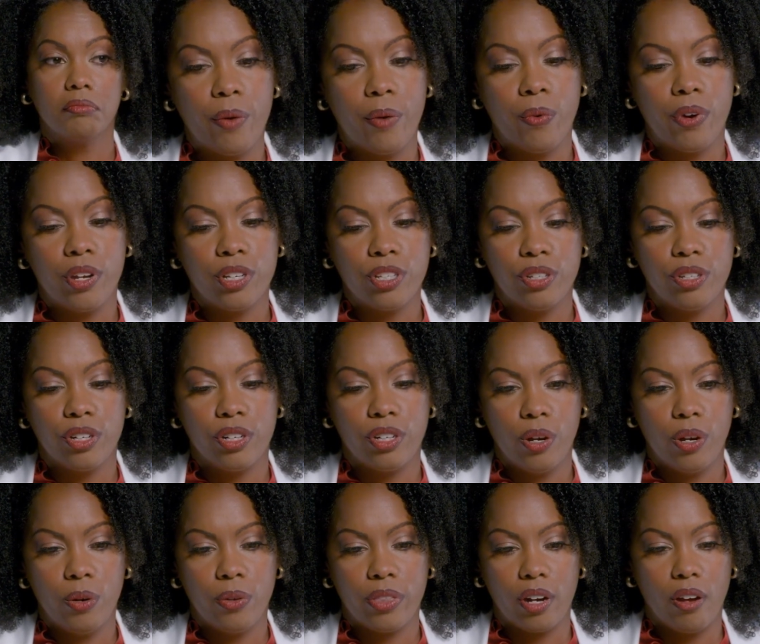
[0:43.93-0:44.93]
I want you to
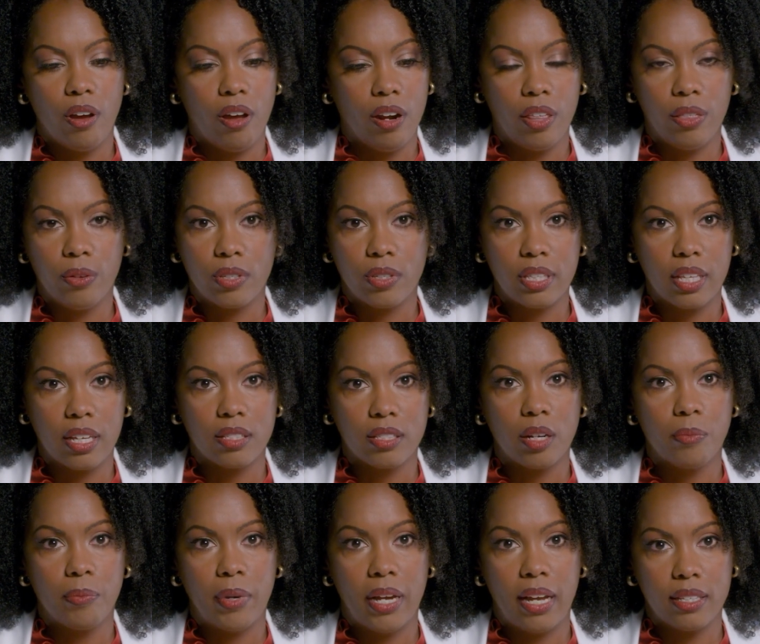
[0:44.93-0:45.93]
know that all of those
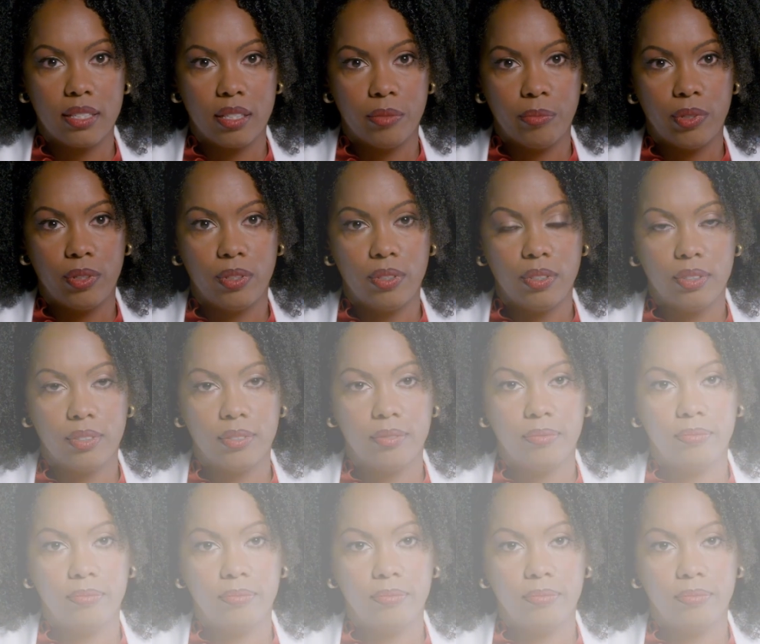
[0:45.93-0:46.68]
things are possible.